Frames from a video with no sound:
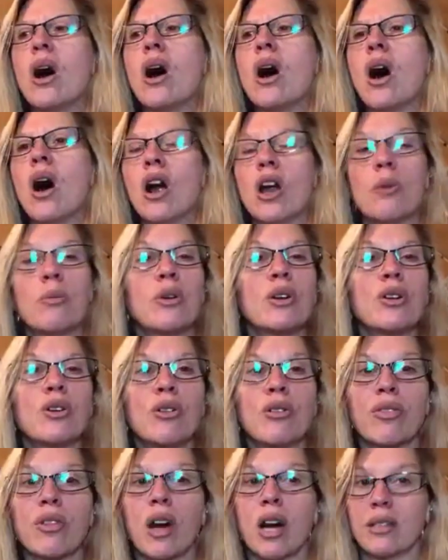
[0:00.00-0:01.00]
harbor your
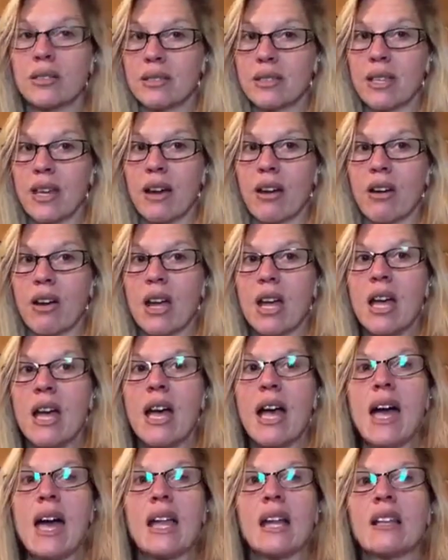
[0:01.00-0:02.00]
thoughts there
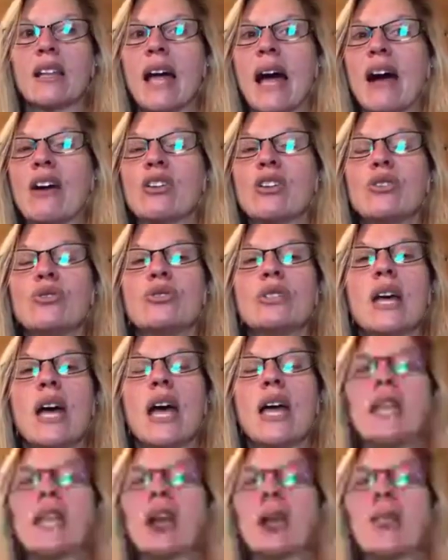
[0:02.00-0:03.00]
and allow you to
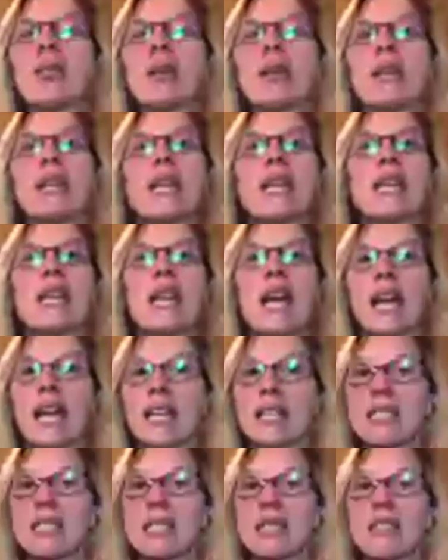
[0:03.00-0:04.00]
end up in a
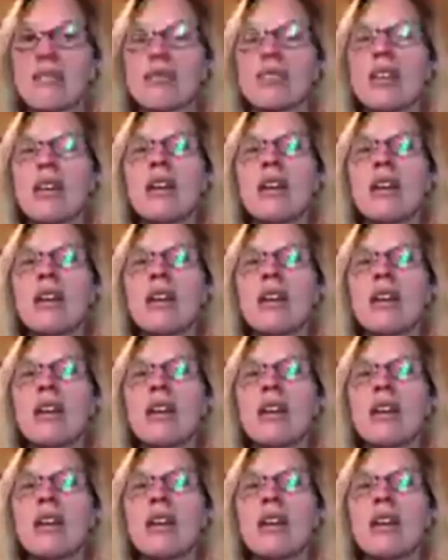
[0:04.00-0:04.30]
negative,